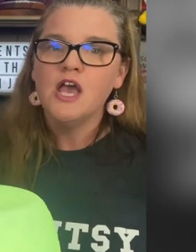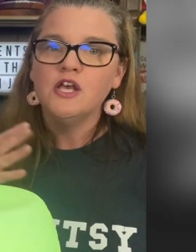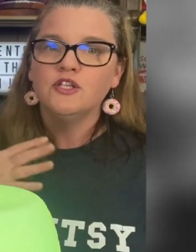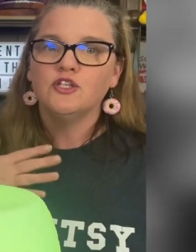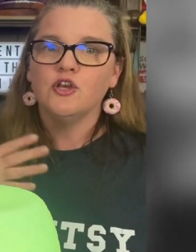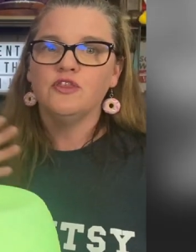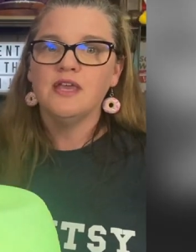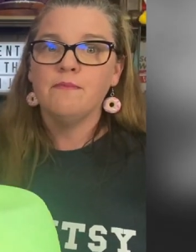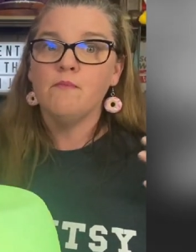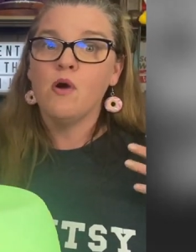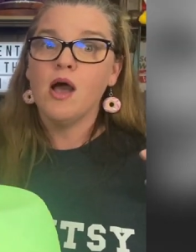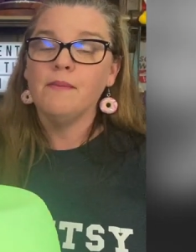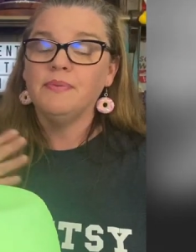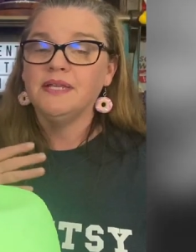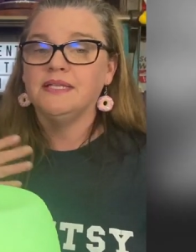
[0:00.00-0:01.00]
So there
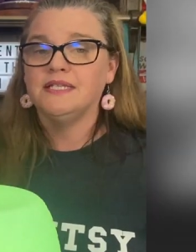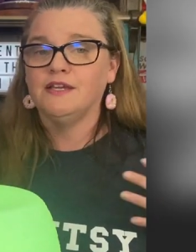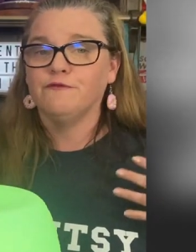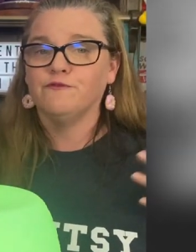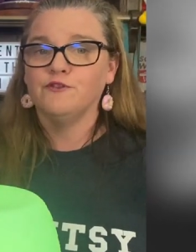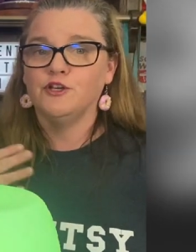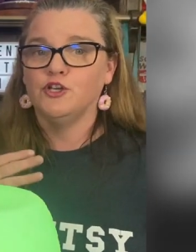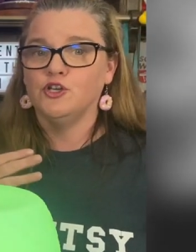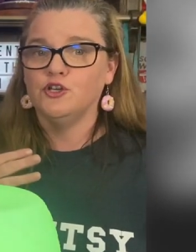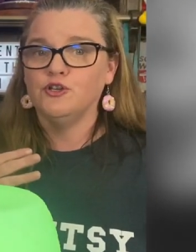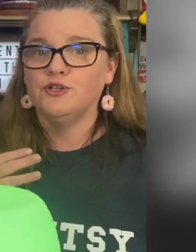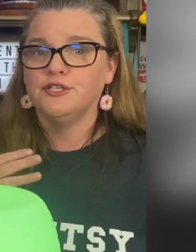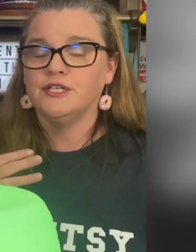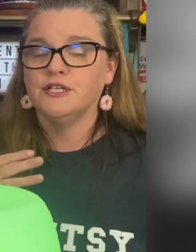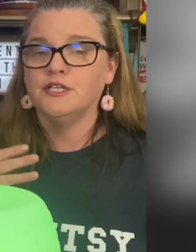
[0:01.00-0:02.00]
might be different
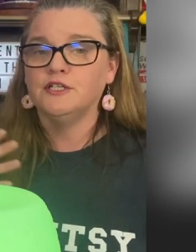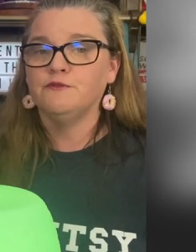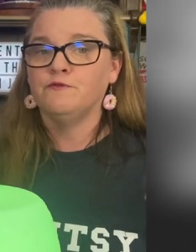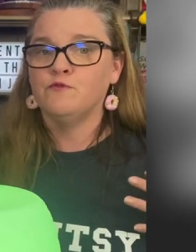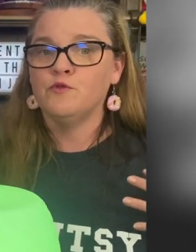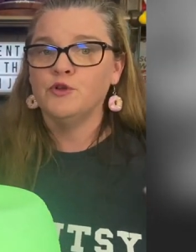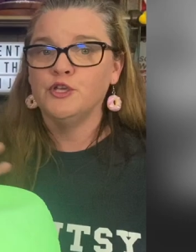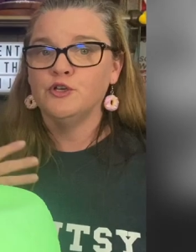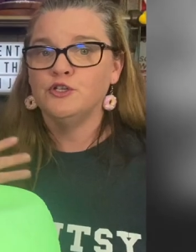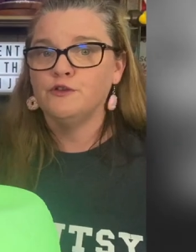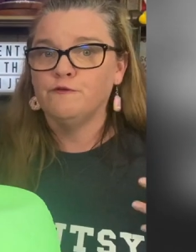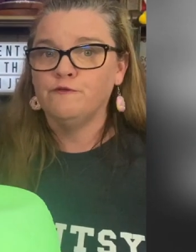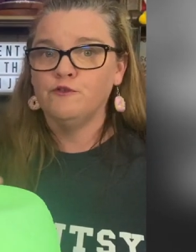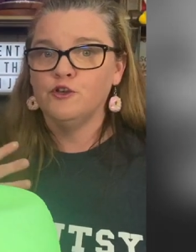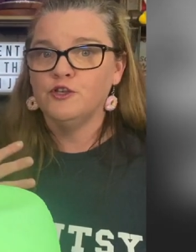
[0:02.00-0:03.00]
uses for your
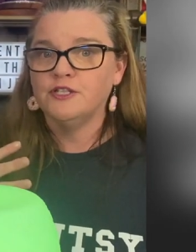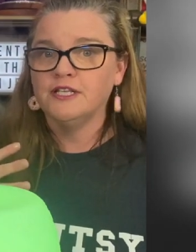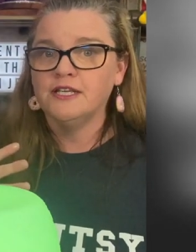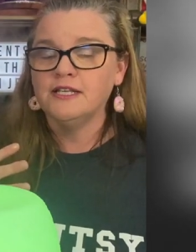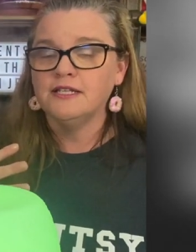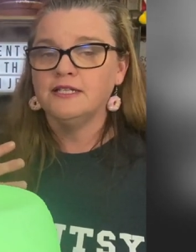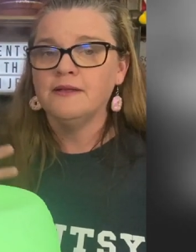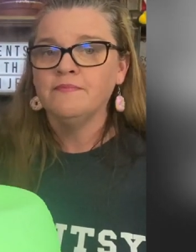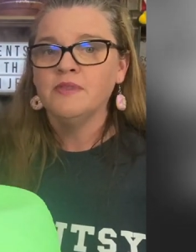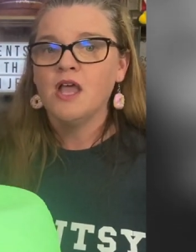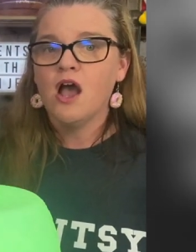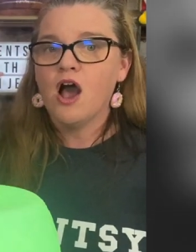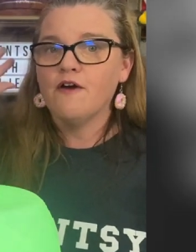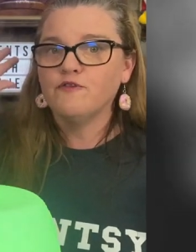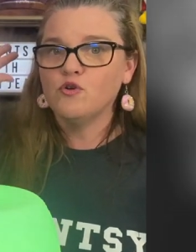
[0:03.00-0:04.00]
diffusers.
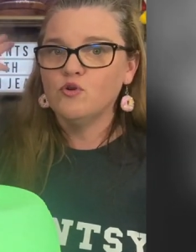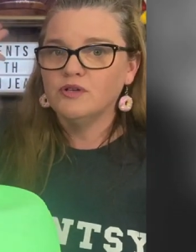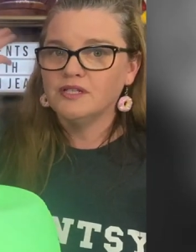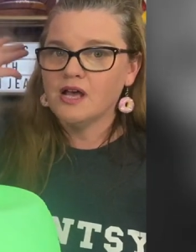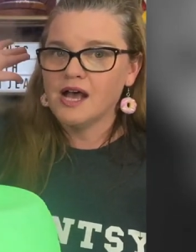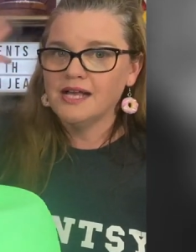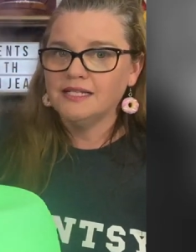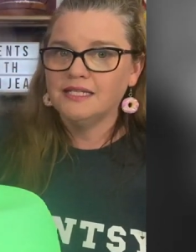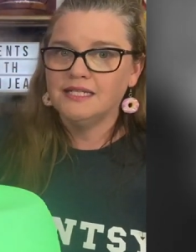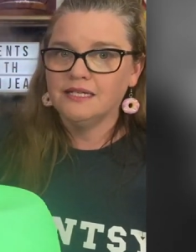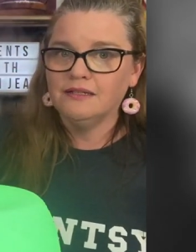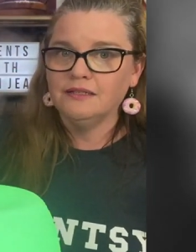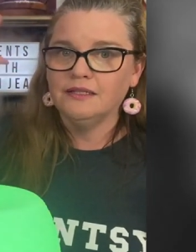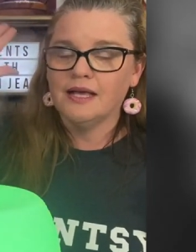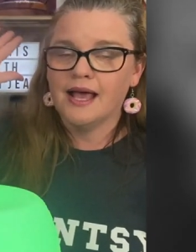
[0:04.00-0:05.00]
Of course, I
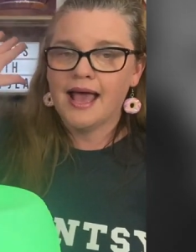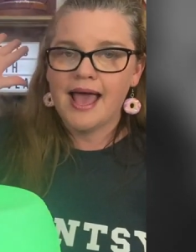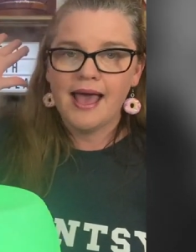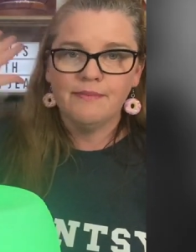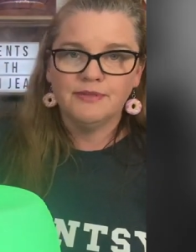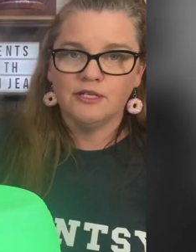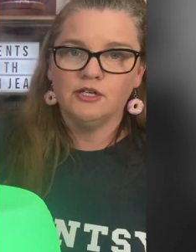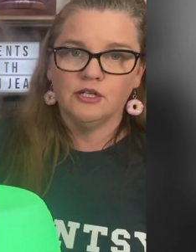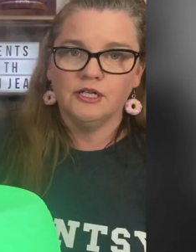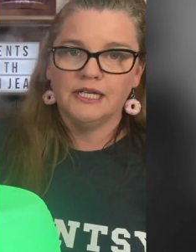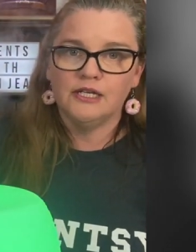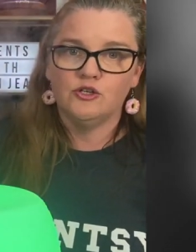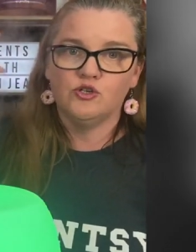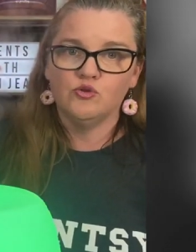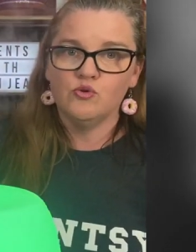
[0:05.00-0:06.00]
still
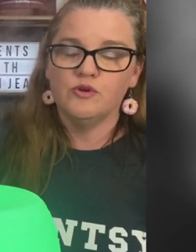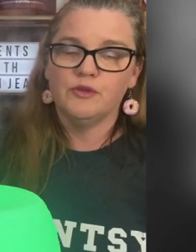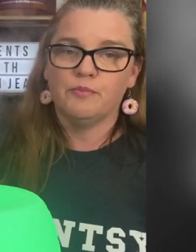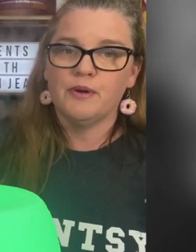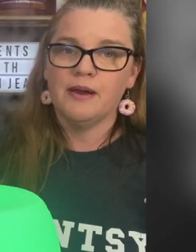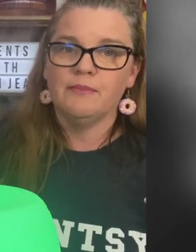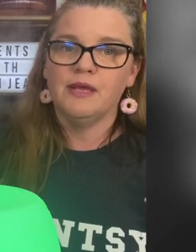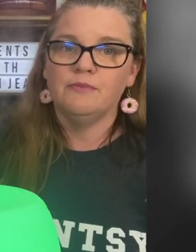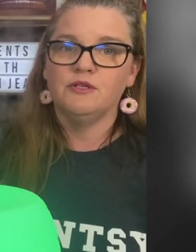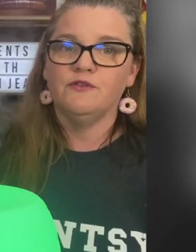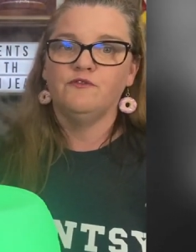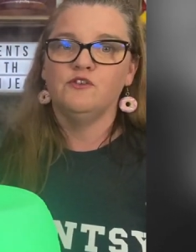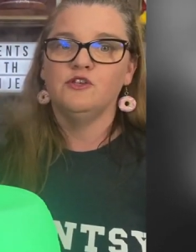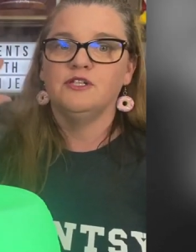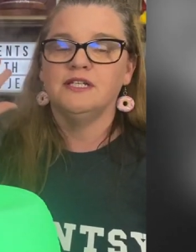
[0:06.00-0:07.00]
absolutely adore the premium
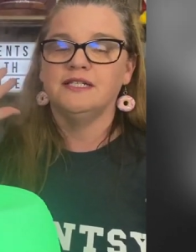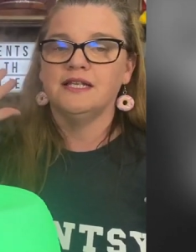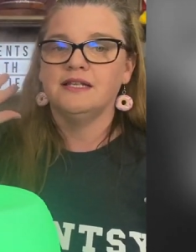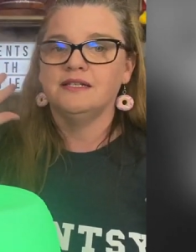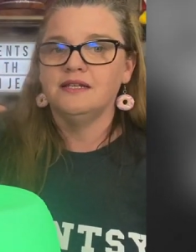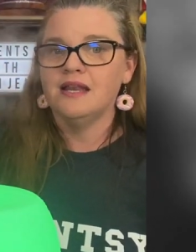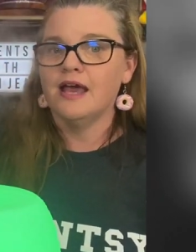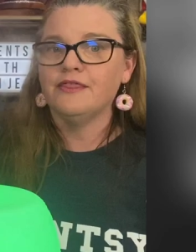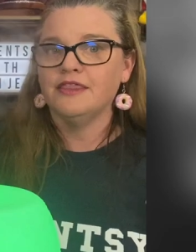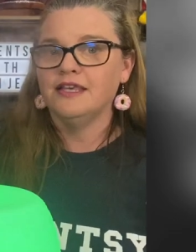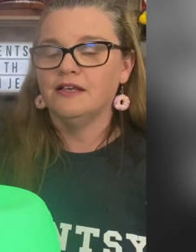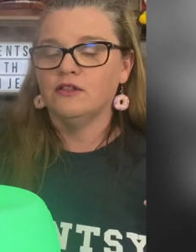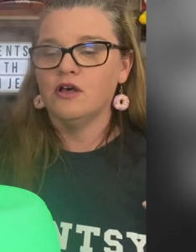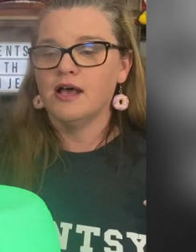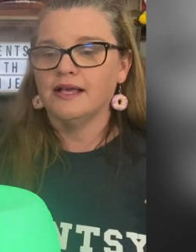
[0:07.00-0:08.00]
diffusers. There's
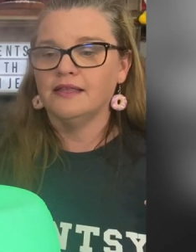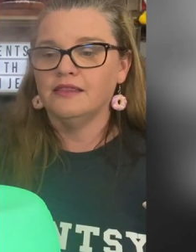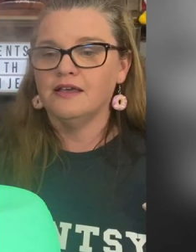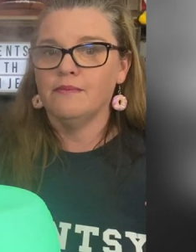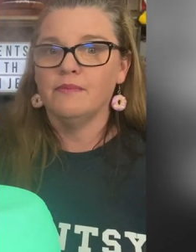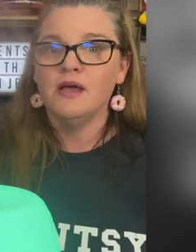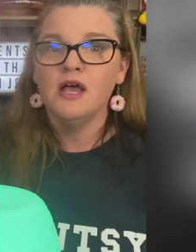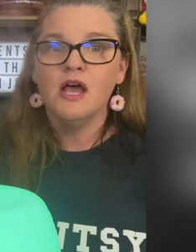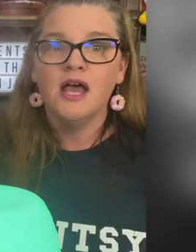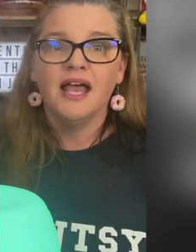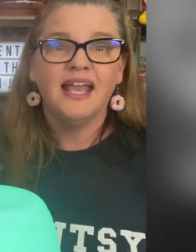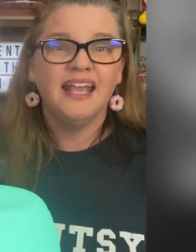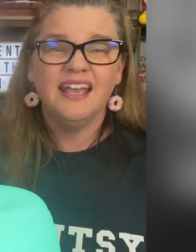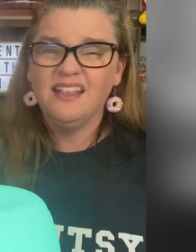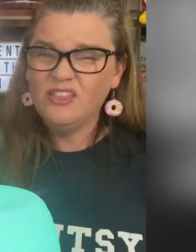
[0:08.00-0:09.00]
nothing like them
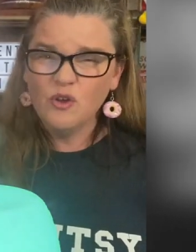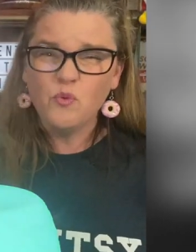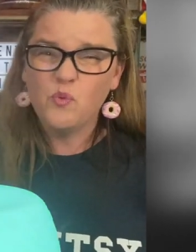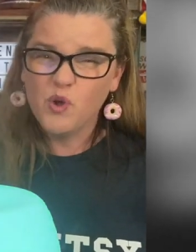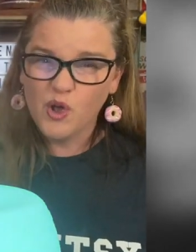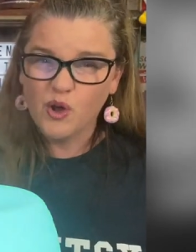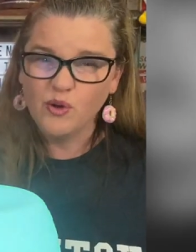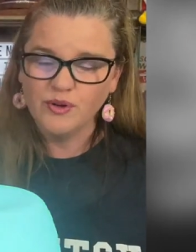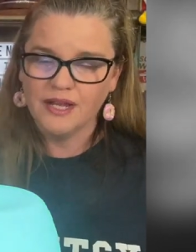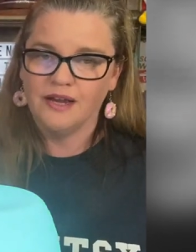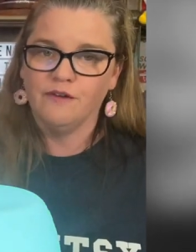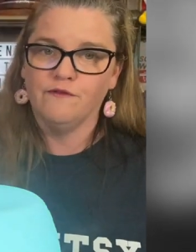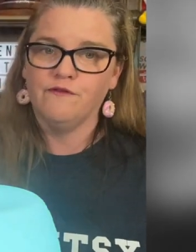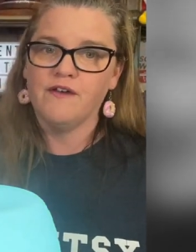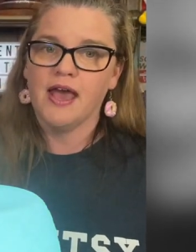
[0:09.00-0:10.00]
in the world,
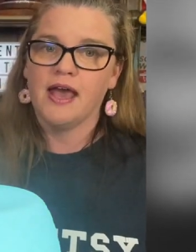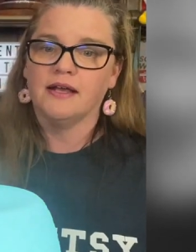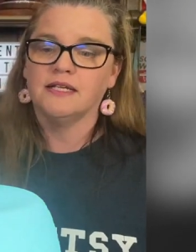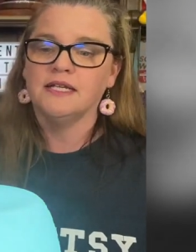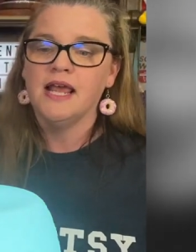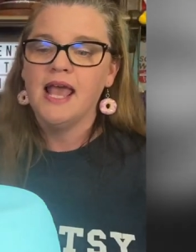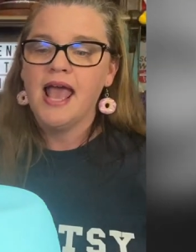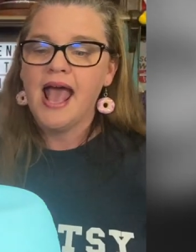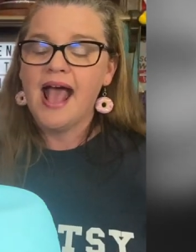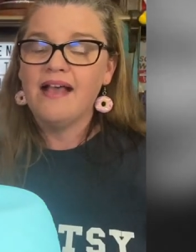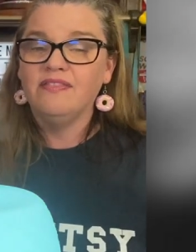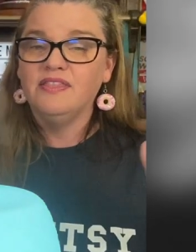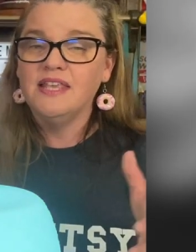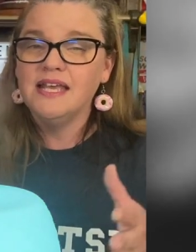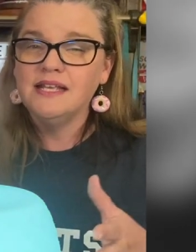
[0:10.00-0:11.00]
in fact,
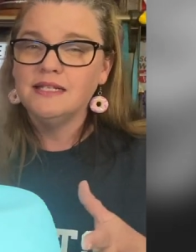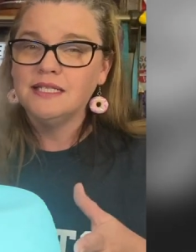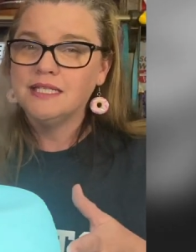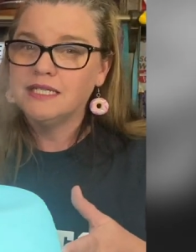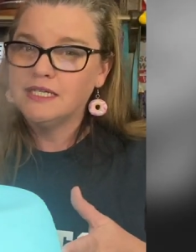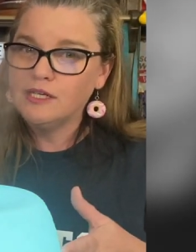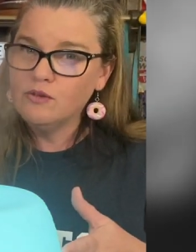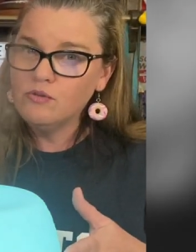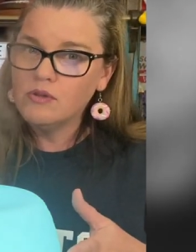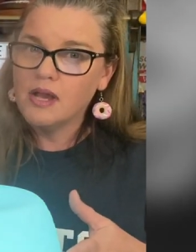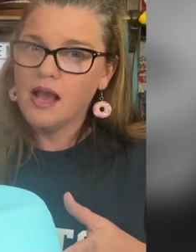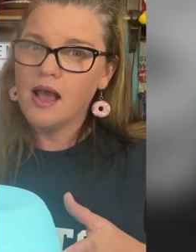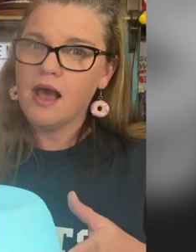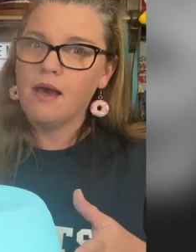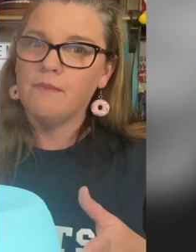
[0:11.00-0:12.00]
and these still
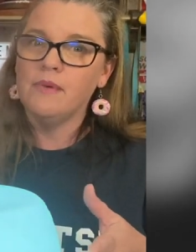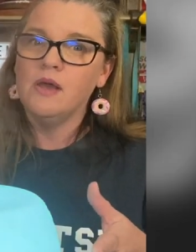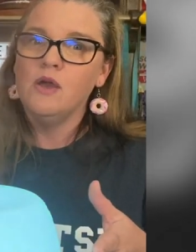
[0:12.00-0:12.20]
come